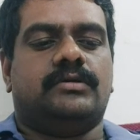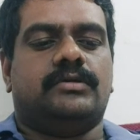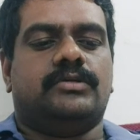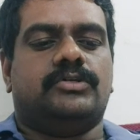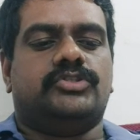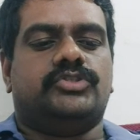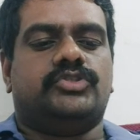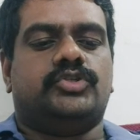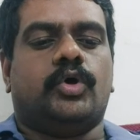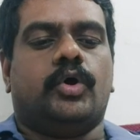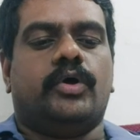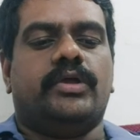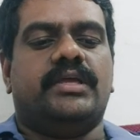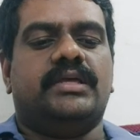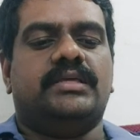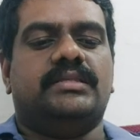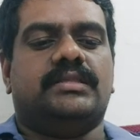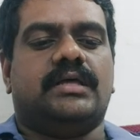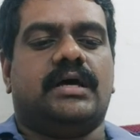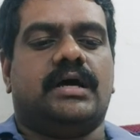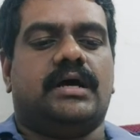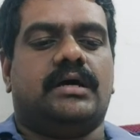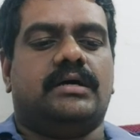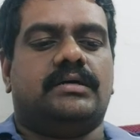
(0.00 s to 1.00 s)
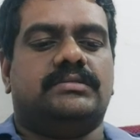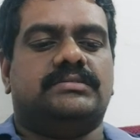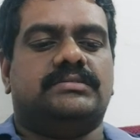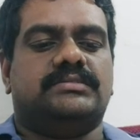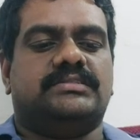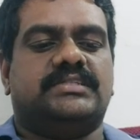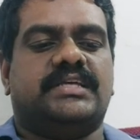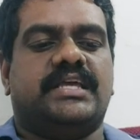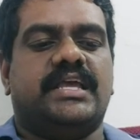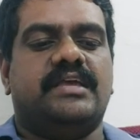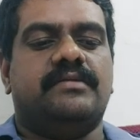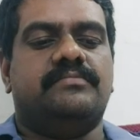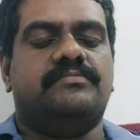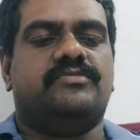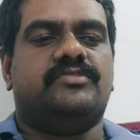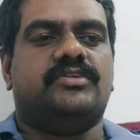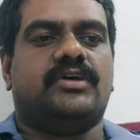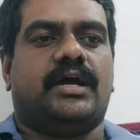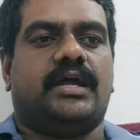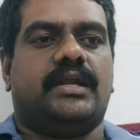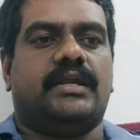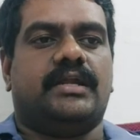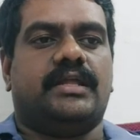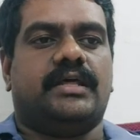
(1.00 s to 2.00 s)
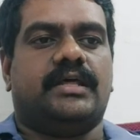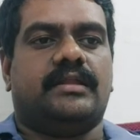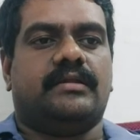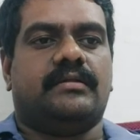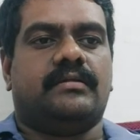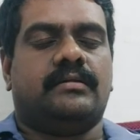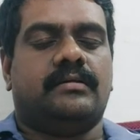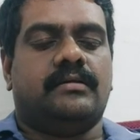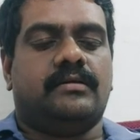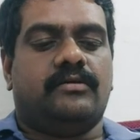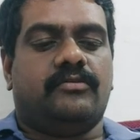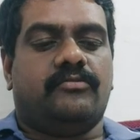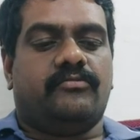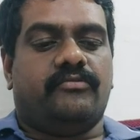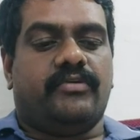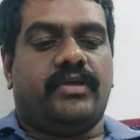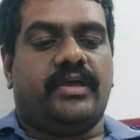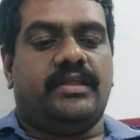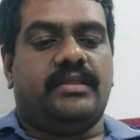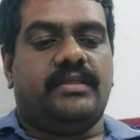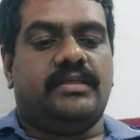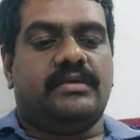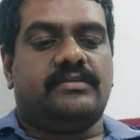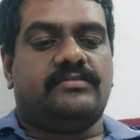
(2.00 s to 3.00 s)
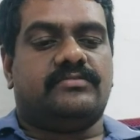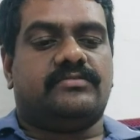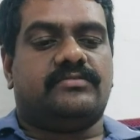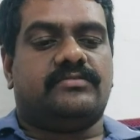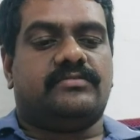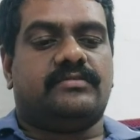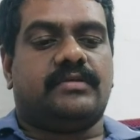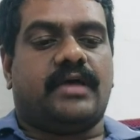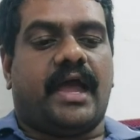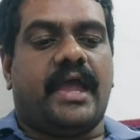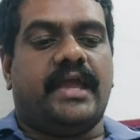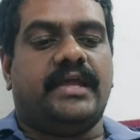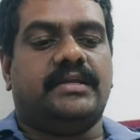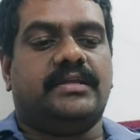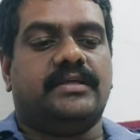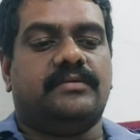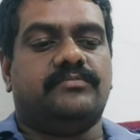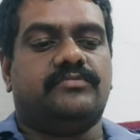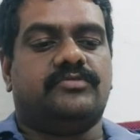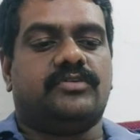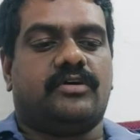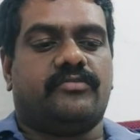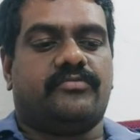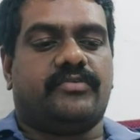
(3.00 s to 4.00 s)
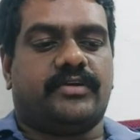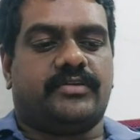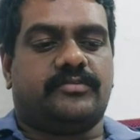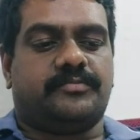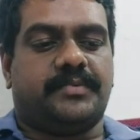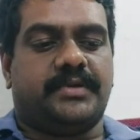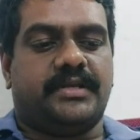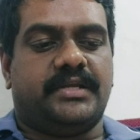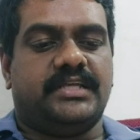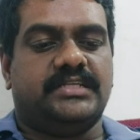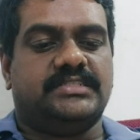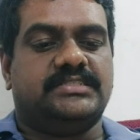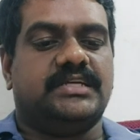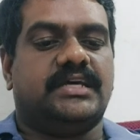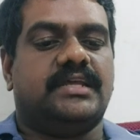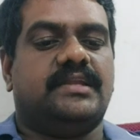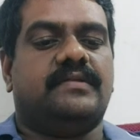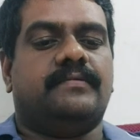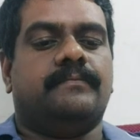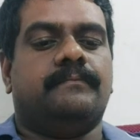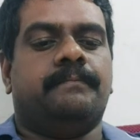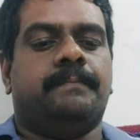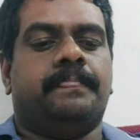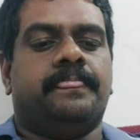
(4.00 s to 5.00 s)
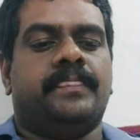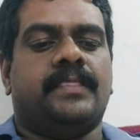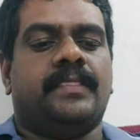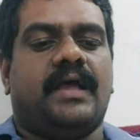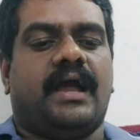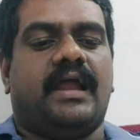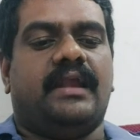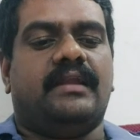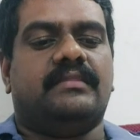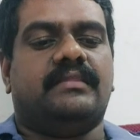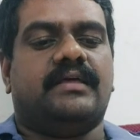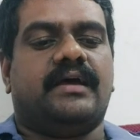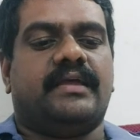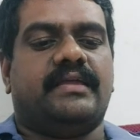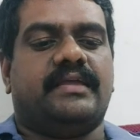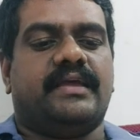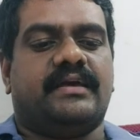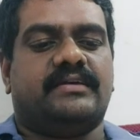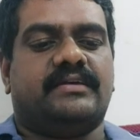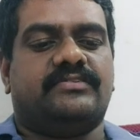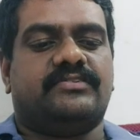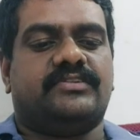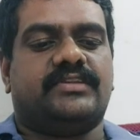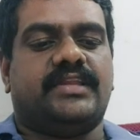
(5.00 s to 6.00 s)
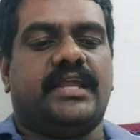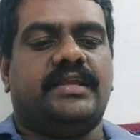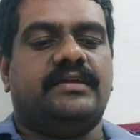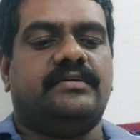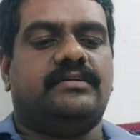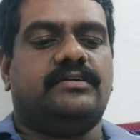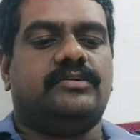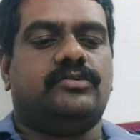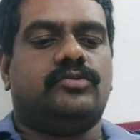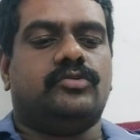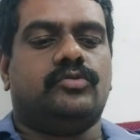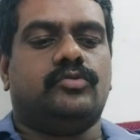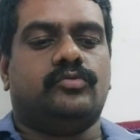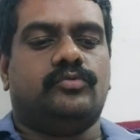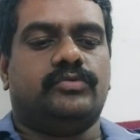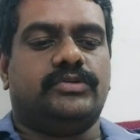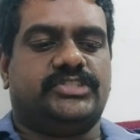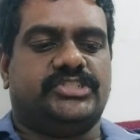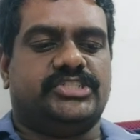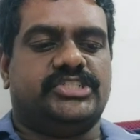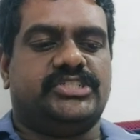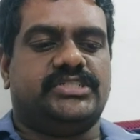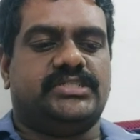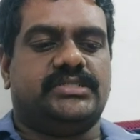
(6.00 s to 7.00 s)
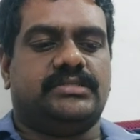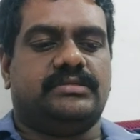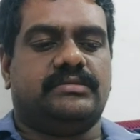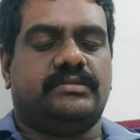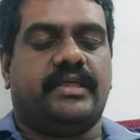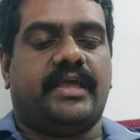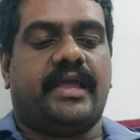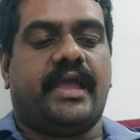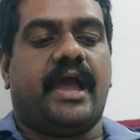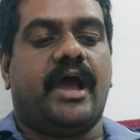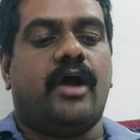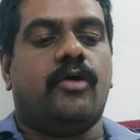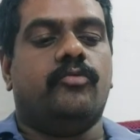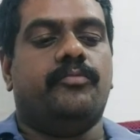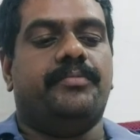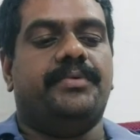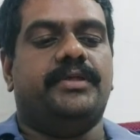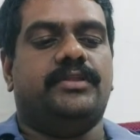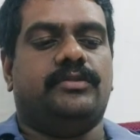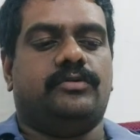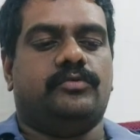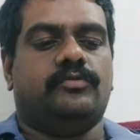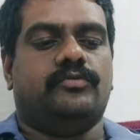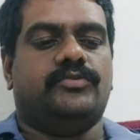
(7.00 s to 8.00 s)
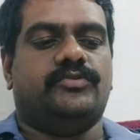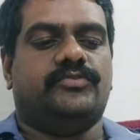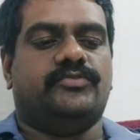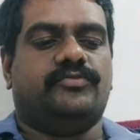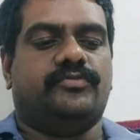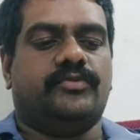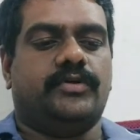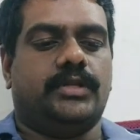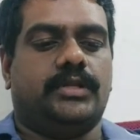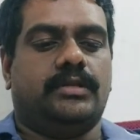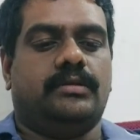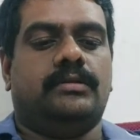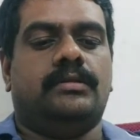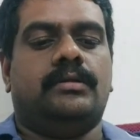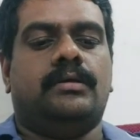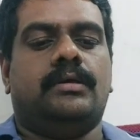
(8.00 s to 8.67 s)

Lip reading: showing the schemes under various items of expenditure and the extent to which they have been useful.